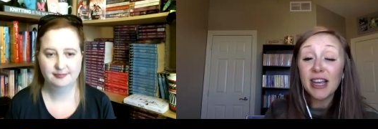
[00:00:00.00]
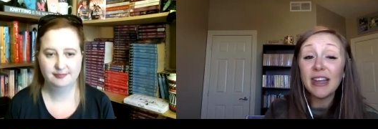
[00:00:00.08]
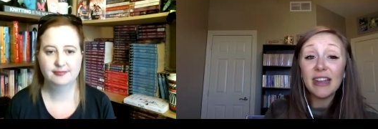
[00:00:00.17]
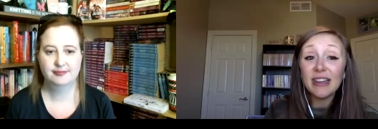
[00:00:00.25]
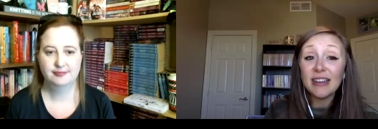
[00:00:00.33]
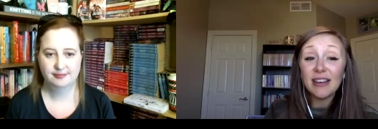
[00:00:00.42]

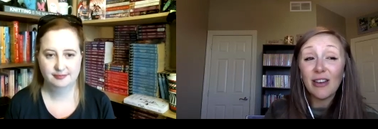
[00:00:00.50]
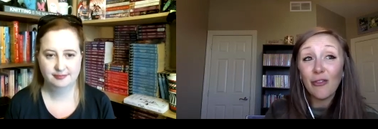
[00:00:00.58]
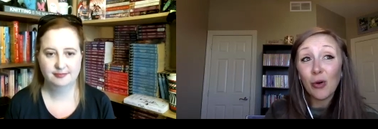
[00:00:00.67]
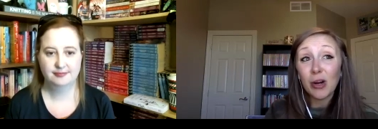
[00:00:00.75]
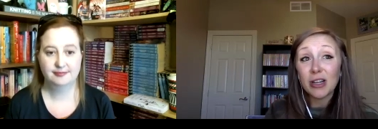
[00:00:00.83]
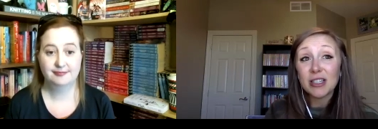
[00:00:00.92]
Speaker 1: end in
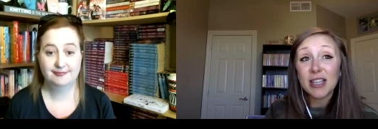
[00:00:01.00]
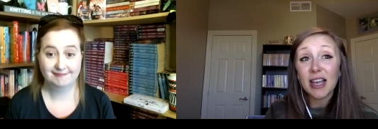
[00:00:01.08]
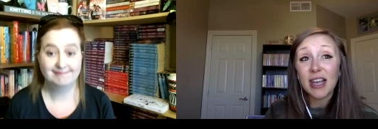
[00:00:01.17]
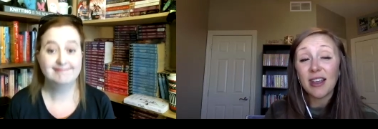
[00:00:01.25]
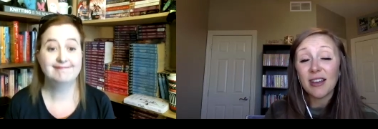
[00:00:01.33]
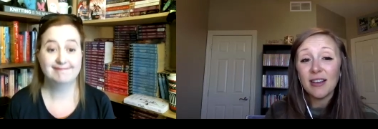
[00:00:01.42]
divorce like
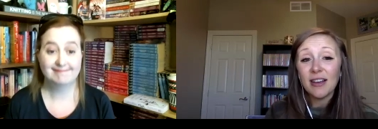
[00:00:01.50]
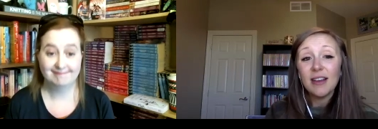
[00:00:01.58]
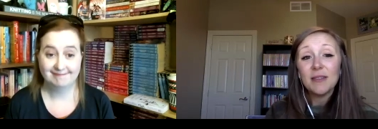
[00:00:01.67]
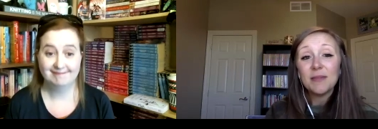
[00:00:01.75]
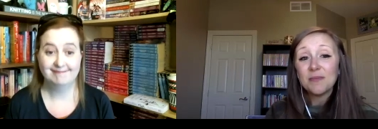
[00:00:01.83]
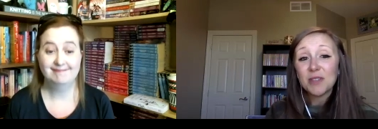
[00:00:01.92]
mm-hmm.
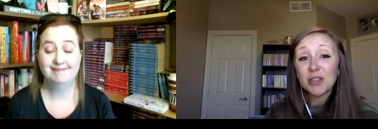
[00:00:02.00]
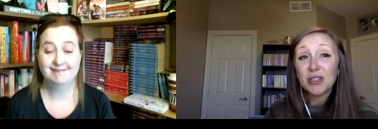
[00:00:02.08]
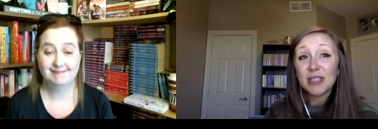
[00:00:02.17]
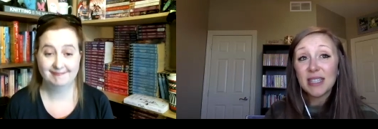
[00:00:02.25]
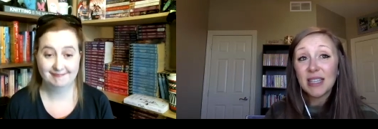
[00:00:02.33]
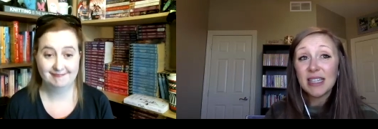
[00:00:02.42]
Just,
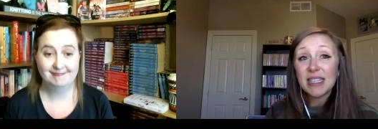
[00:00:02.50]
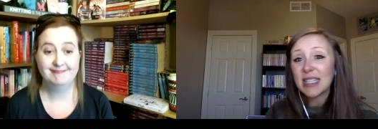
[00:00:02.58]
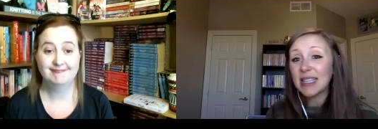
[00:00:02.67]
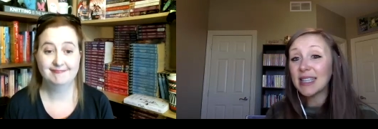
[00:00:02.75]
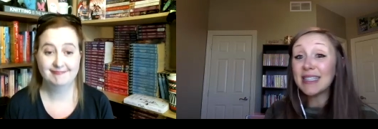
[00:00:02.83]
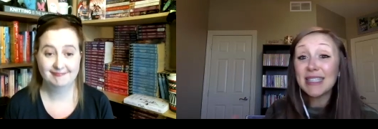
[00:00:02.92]
mm-hmm. let's
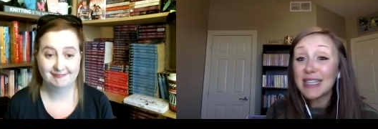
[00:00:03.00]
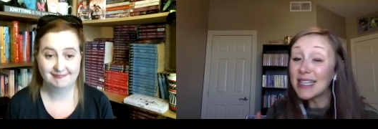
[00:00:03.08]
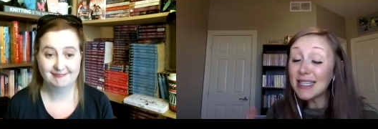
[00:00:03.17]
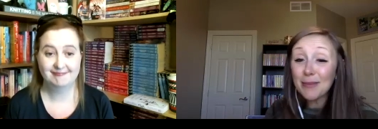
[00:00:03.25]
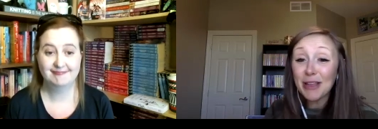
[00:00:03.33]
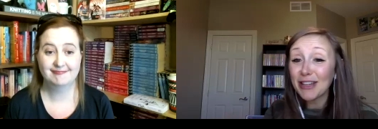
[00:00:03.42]
let's see
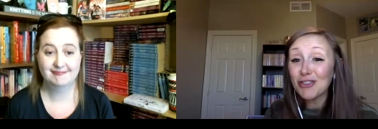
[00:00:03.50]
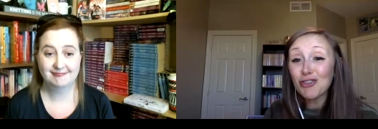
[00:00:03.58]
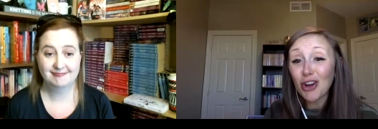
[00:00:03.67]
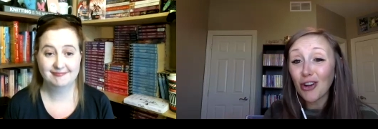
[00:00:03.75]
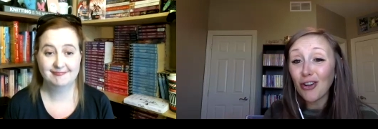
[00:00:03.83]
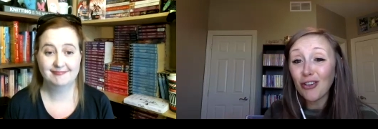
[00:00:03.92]
some of that
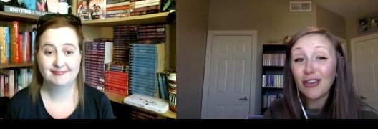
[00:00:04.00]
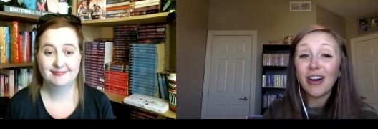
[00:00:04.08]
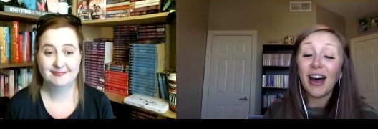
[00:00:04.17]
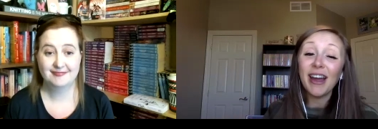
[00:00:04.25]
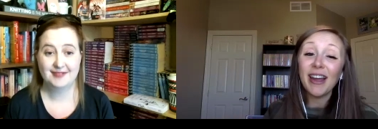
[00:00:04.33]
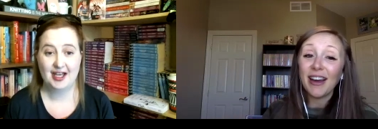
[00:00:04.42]
struggle
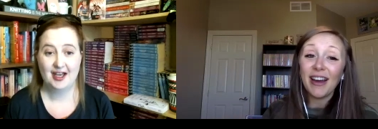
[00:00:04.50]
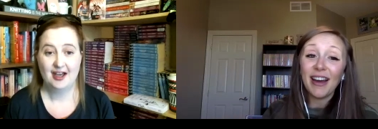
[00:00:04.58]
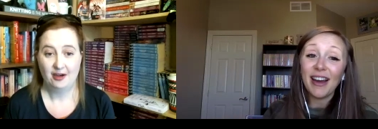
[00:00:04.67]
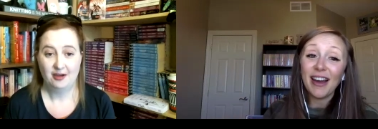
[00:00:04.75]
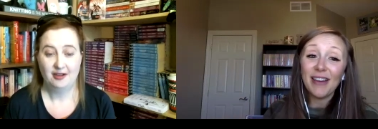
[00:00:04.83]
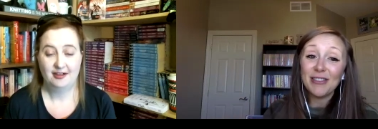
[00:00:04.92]
i
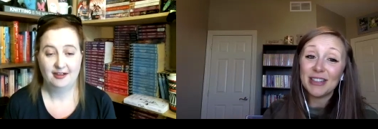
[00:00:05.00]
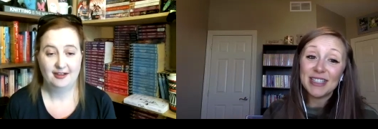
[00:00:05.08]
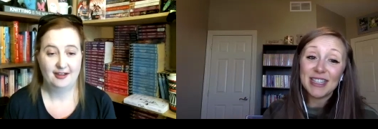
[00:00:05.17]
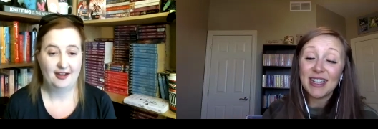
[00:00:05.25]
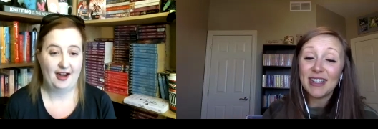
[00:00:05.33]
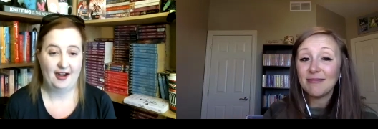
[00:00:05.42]
i want to
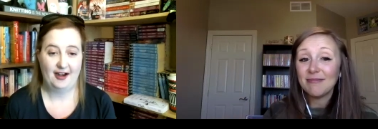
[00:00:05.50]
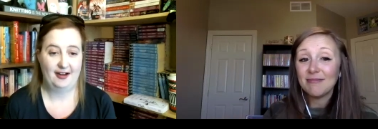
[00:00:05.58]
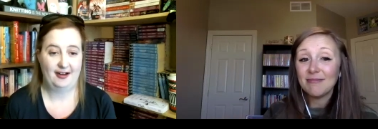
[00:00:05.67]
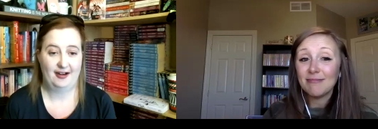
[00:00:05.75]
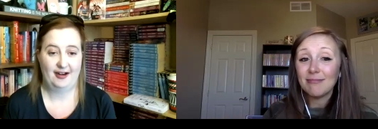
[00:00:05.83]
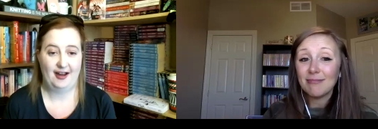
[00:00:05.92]
see I, it
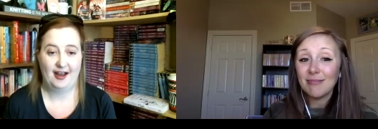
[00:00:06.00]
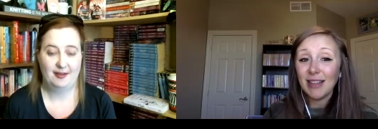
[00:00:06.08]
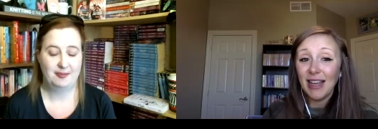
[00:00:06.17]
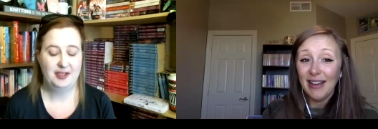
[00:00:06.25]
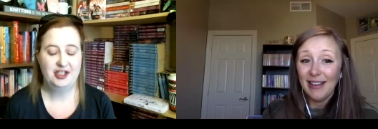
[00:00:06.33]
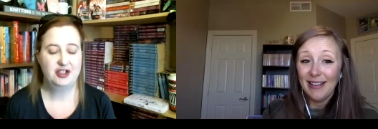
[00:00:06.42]
Speaker 2: I,
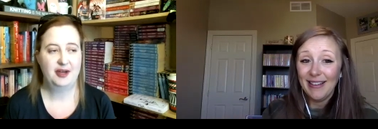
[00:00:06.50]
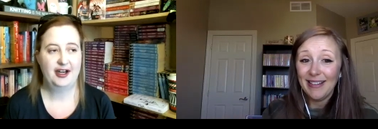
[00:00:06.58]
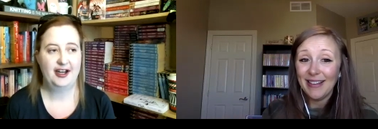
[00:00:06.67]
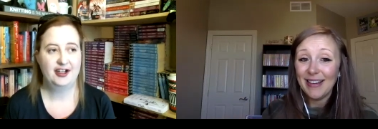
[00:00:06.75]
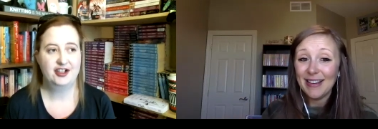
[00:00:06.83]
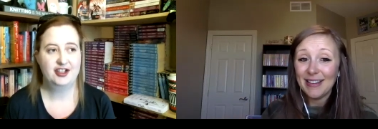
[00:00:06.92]
me too and i
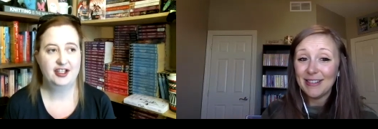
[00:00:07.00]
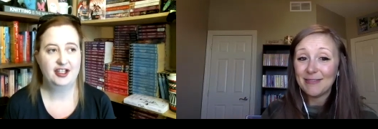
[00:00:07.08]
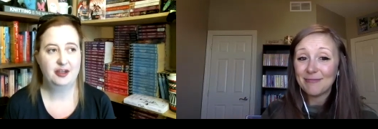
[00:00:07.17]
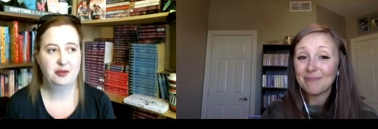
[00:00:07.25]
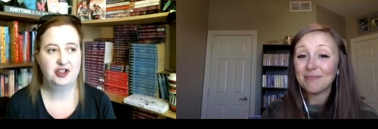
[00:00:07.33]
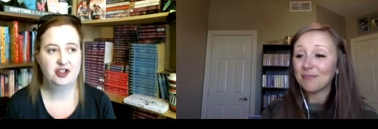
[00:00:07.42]
just think it
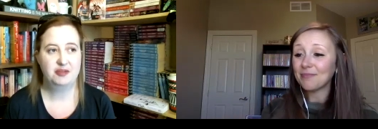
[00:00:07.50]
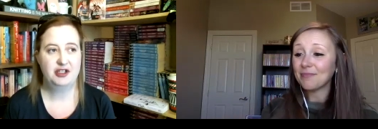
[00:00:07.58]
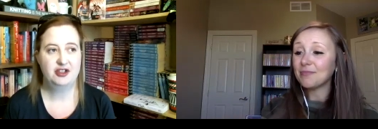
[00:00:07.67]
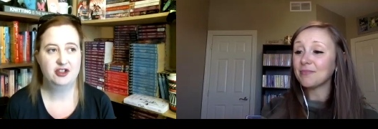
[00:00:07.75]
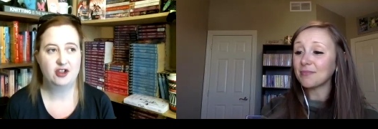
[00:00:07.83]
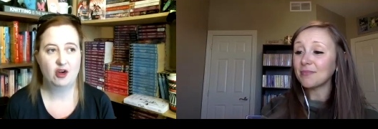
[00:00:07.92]
would just be
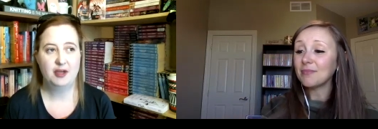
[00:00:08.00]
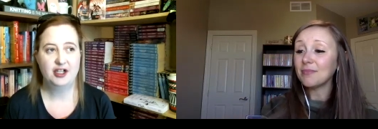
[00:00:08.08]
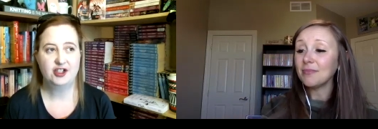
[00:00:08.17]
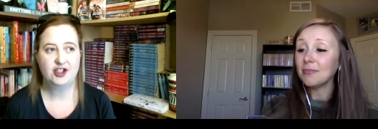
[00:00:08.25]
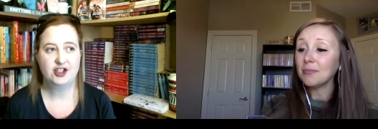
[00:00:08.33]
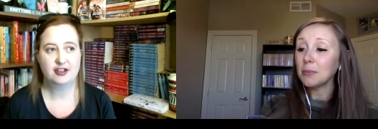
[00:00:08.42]
so
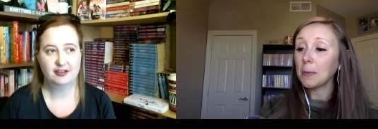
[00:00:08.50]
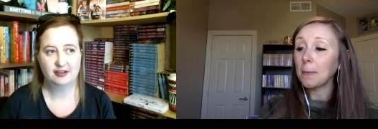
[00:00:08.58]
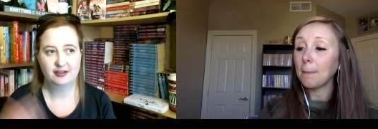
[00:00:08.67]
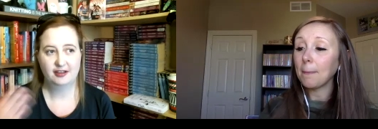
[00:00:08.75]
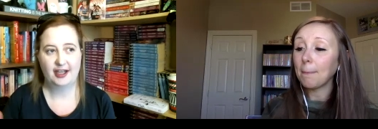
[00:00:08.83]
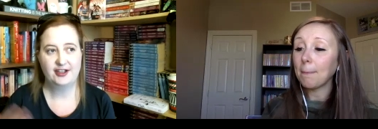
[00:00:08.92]
much
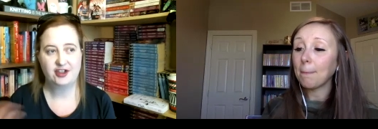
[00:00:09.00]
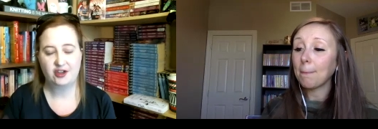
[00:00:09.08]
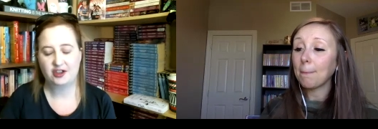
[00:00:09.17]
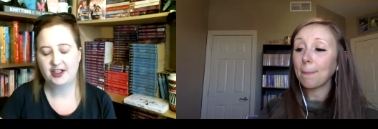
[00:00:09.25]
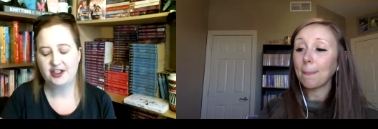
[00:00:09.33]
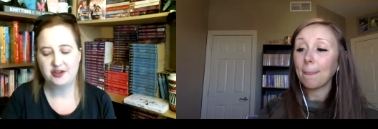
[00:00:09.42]
nicer and
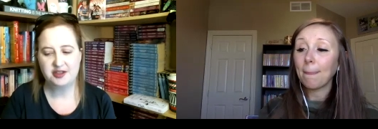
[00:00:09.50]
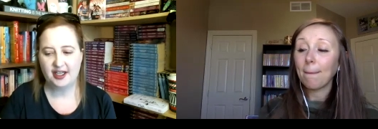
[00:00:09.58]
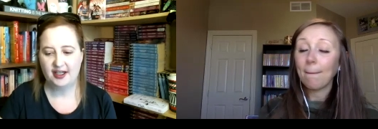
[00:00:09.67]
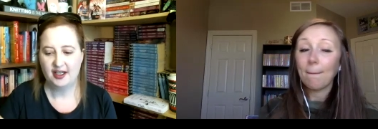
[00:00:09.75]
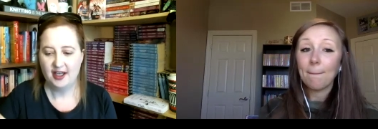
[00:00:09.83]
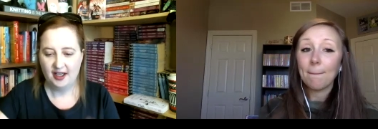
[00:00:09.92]
like you said
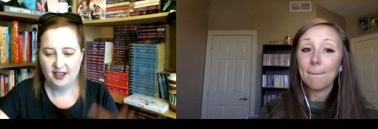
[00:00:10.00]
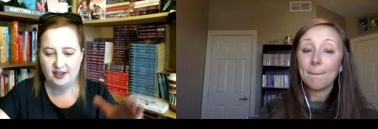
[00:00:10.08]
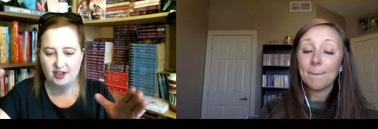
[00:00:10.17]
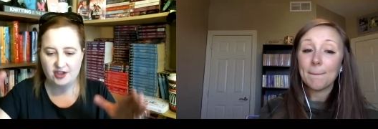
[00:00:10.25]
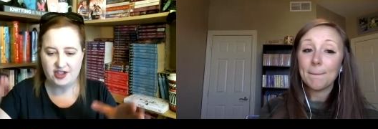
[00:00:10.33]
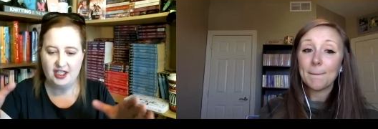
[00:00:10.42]

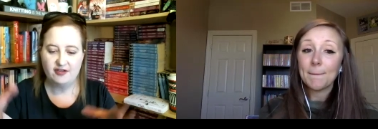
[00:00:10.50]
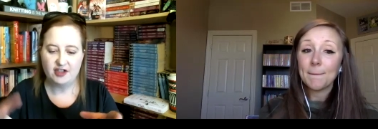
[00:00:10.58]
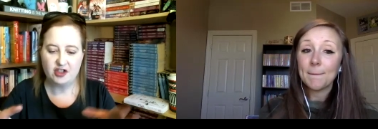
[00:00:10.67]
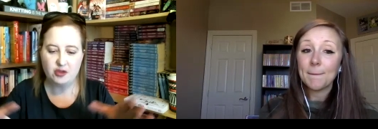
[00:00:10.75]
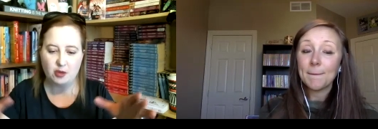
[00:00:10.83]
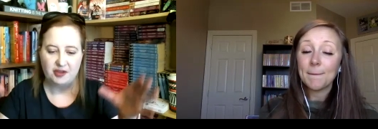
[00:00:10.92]
there's
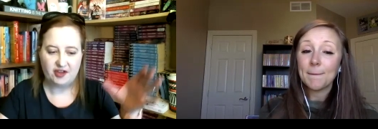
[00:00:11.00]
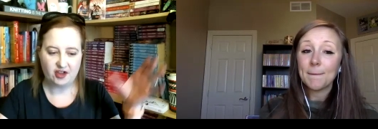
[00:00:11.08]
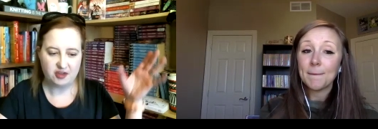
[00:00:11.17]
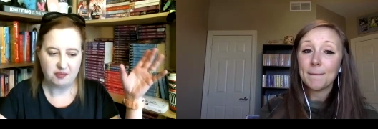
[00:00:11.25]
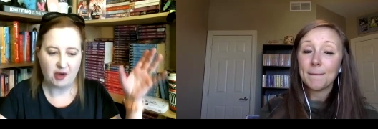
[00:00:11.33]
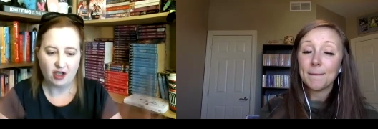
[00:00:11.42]
individual, but there's
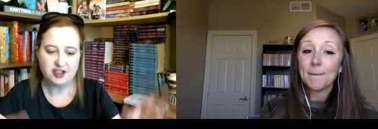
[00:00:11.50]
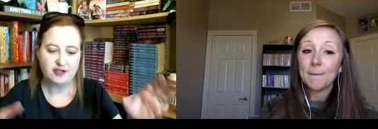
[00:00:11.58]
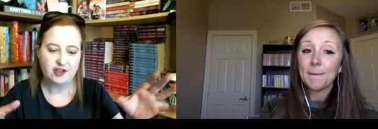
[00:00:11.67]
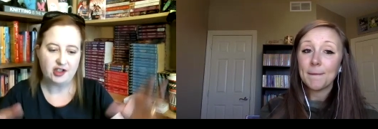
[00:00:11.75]
parts of your